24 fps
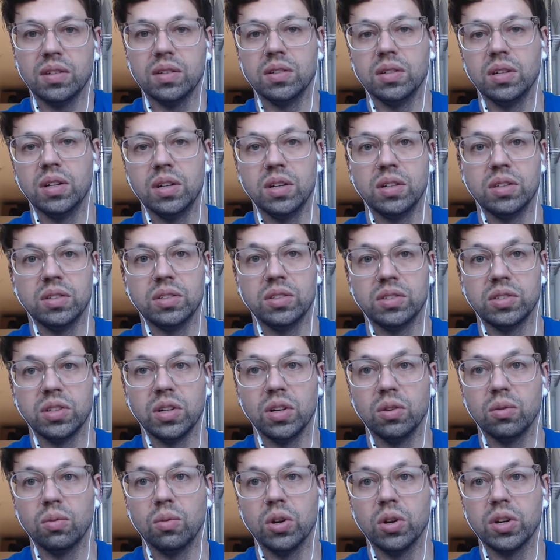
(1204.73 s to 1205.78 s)
start
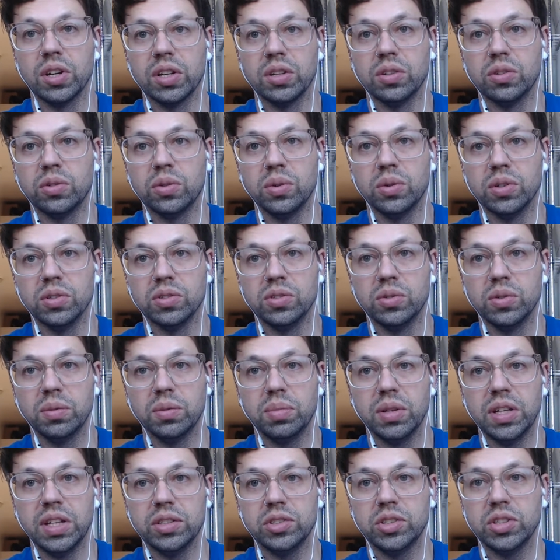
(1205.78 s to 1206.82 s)
working towards doing plant
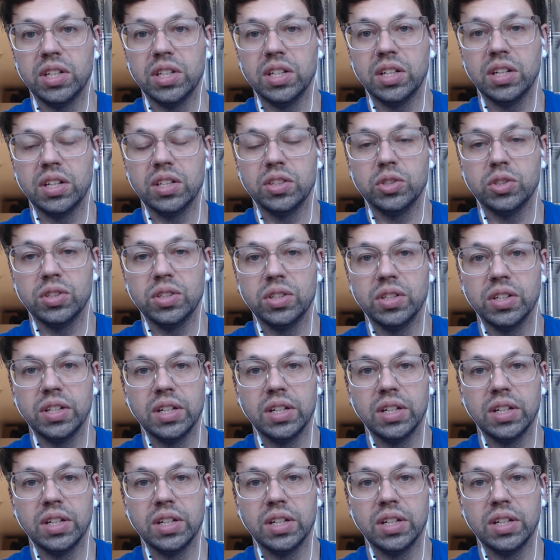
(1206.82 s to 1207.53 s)
genetic engineering.